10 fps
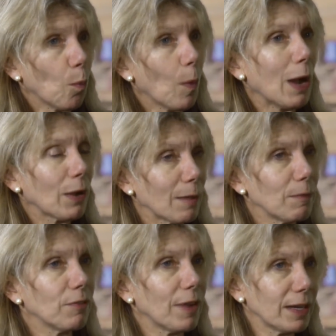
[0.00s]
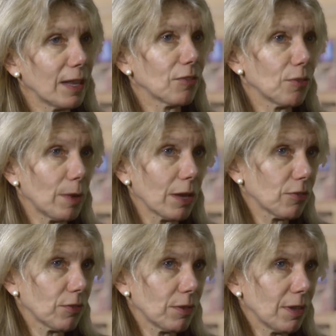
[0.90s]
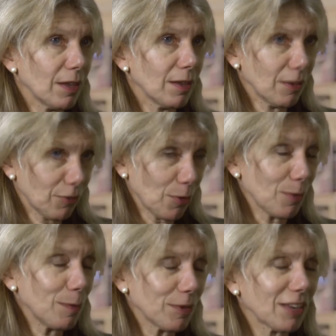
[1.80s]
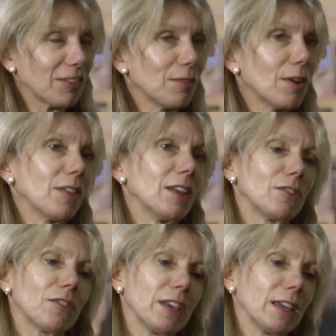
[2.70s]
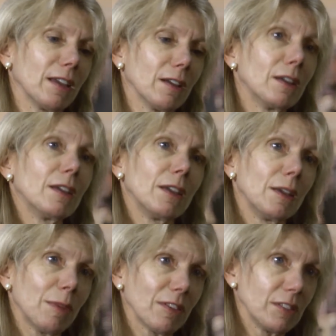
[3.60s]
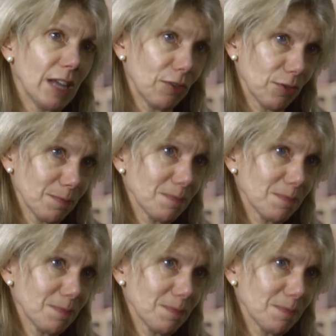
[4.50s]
how can we finance the rest? It's actually a rather interesting presentation.